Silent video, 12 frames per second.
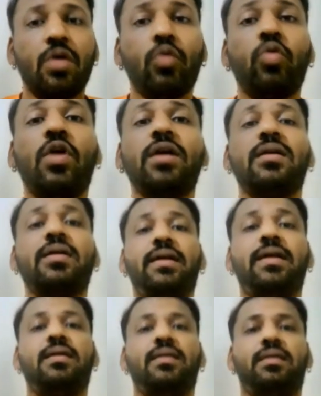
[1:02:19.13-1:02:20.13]
What
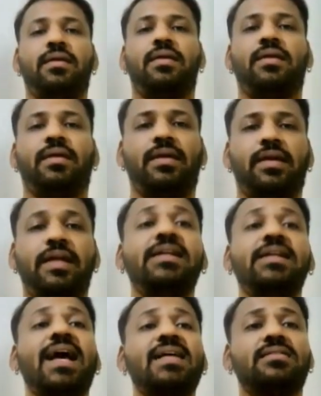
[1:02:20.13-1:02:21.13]

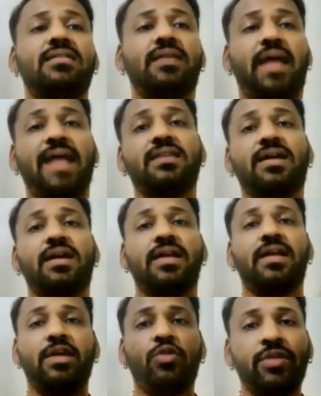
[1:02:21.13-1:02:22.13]
India is as a
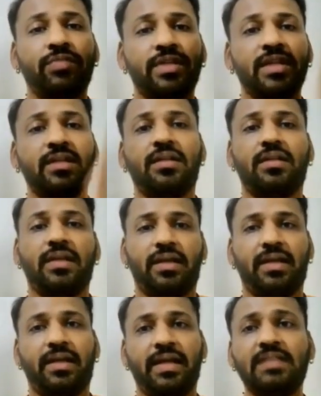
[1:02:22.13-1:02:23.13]
country doing within
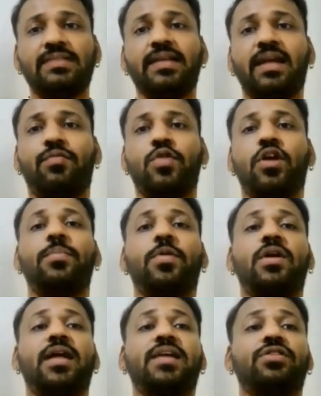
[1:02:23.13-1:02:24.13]
itself for the
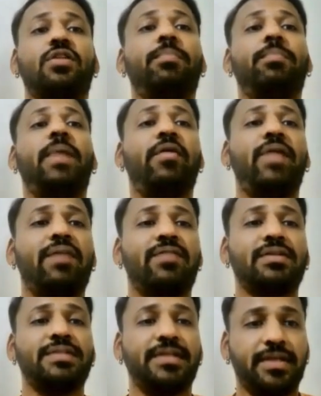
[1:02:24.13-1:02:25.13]
protection of
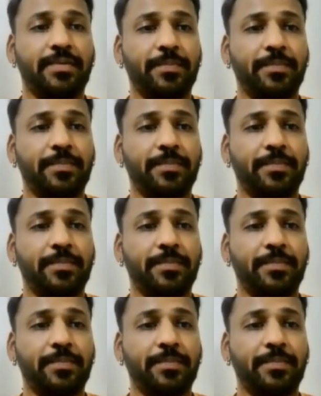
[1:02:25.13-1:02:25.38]
biodiversity.